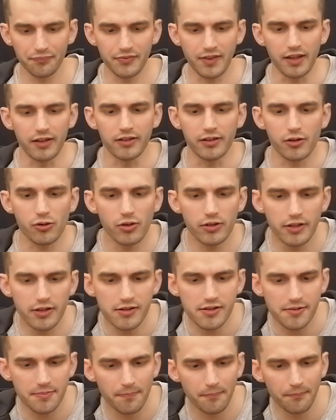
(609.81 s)
And here it
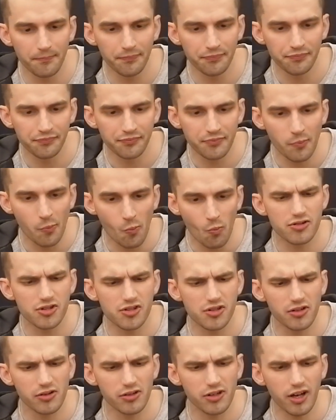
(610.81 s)
is.
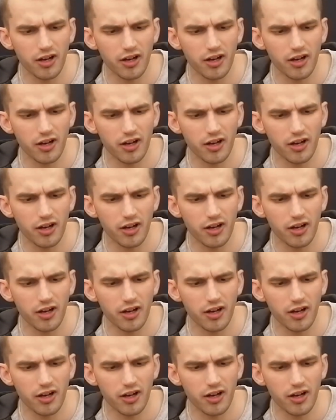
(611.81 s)
It's still